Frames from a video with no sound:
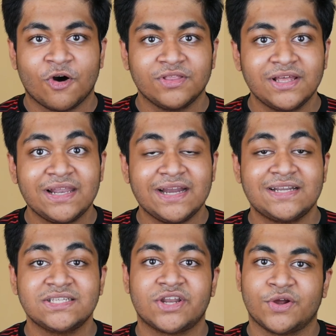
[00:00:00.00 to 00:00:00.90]
on the
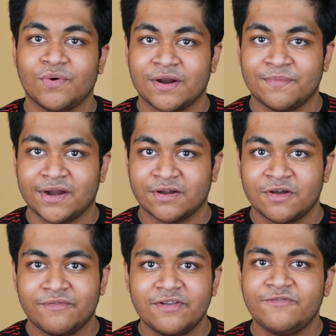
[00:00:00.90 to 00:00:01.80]
latest requirement.
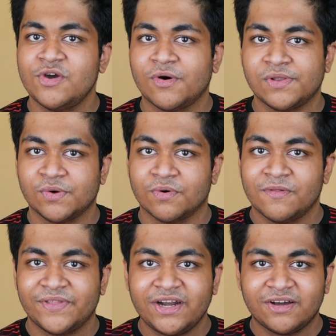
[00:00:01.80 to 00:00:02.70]
Well, we all know
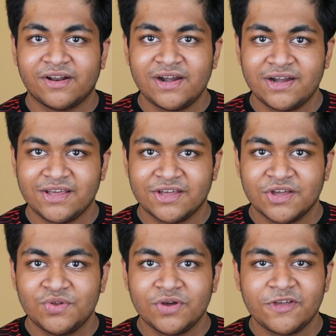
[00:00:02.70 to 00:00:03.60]
that currently,
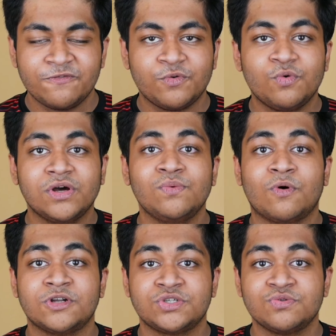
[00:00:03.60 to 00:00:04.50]
if Google
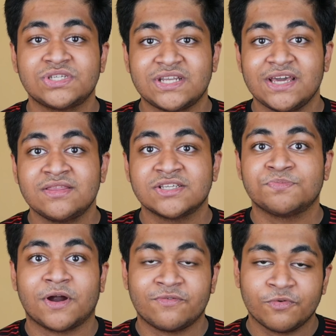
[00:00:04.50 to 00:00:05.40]
wants to stay in the
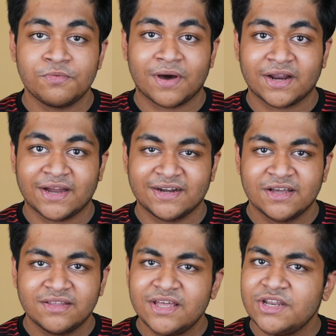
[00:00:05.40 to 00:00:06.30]
smartphone market,
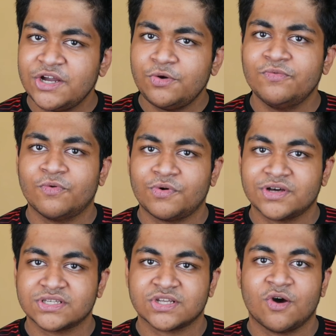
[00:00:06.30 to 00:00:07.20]
they need to
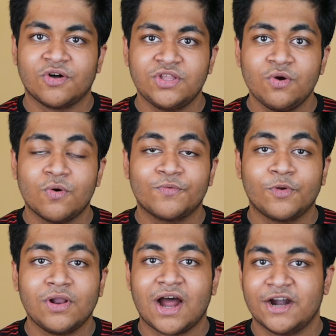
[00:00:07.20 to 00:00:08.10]
focus on the
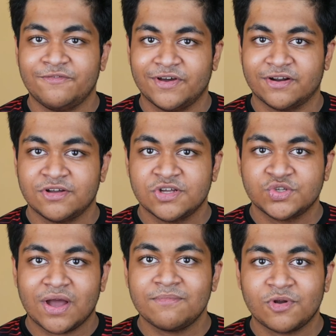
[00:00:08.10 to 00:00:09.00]
overall hardware. So
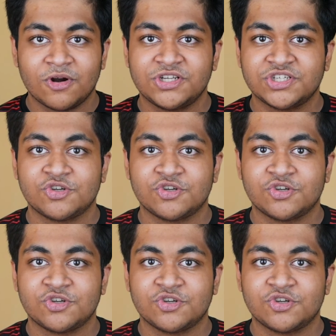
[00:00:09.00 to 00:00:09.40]
I'm not just